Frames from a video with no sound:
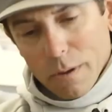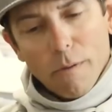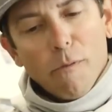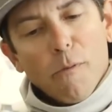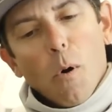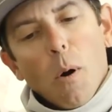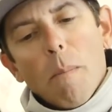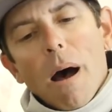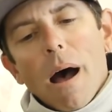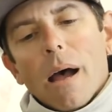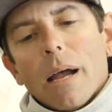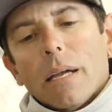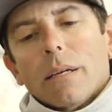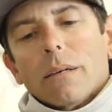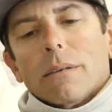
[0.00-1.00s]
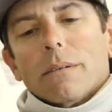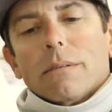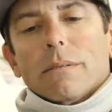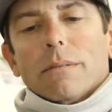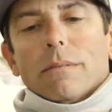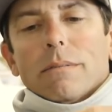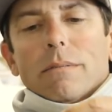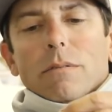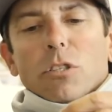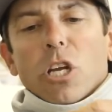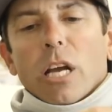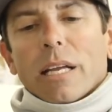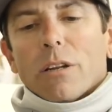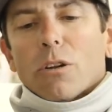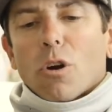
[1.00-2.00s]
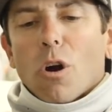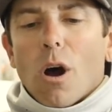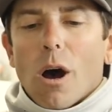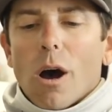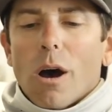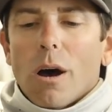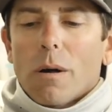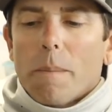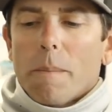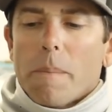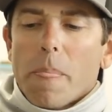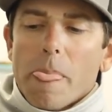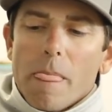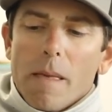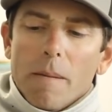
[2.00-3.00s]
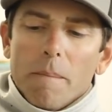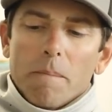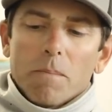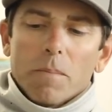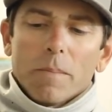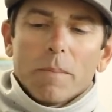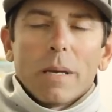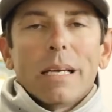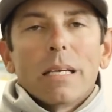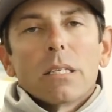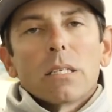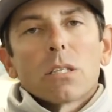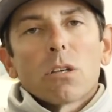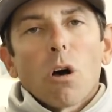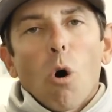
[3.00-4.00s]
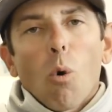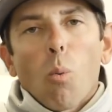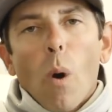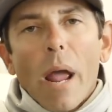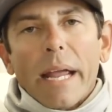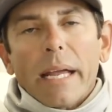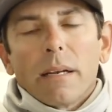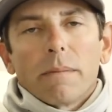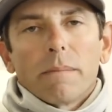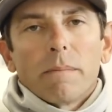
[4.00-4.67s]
for my chicken craw is a weight.